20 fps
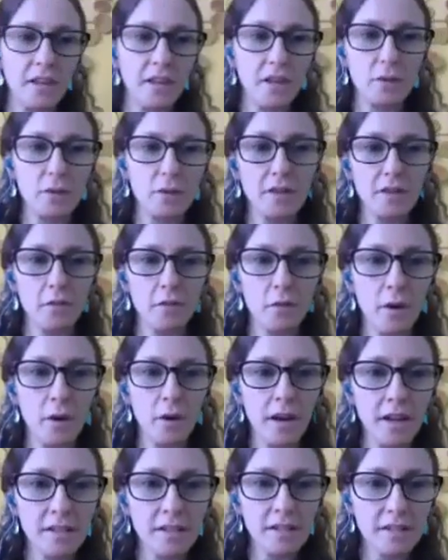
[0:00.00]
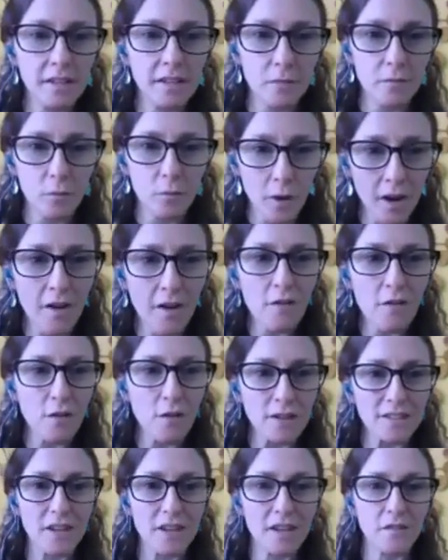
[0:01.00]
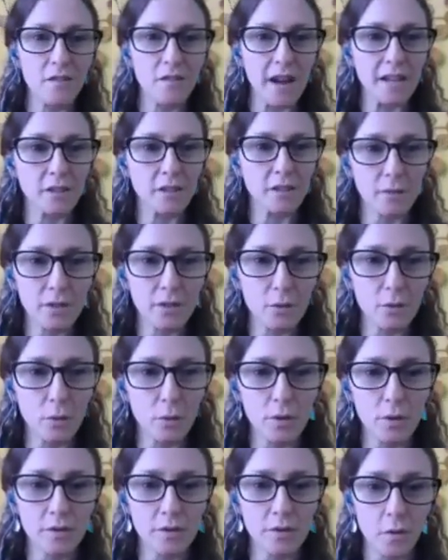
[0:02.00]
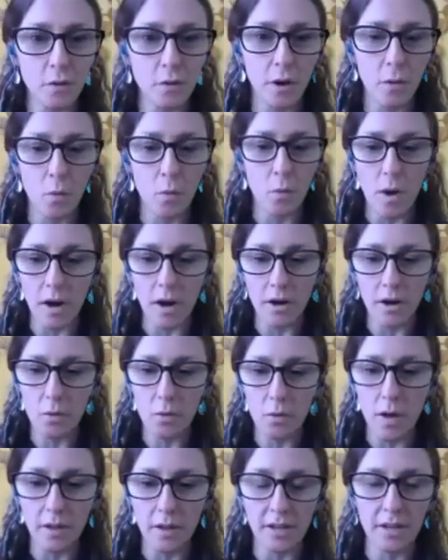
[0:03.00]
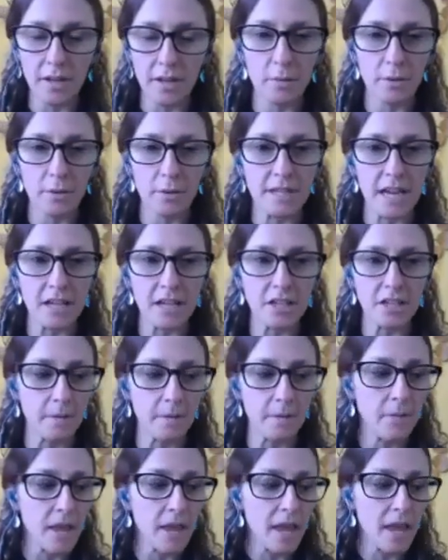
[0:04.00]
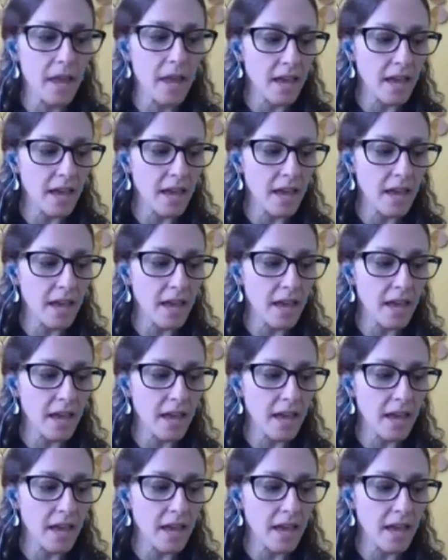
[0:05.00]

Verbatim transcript: about the use of runoff, runoff risk advisory tools for water quality protection